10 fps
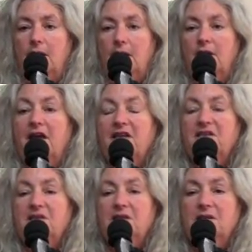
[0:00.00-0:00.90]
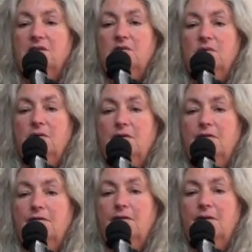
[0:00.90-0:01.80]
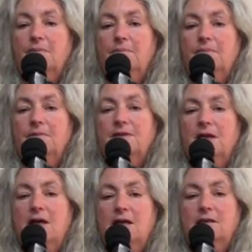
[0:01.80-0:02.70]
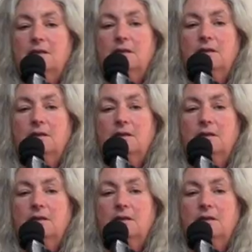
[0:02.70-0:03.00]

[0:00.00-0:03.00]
A legacy that sort of said,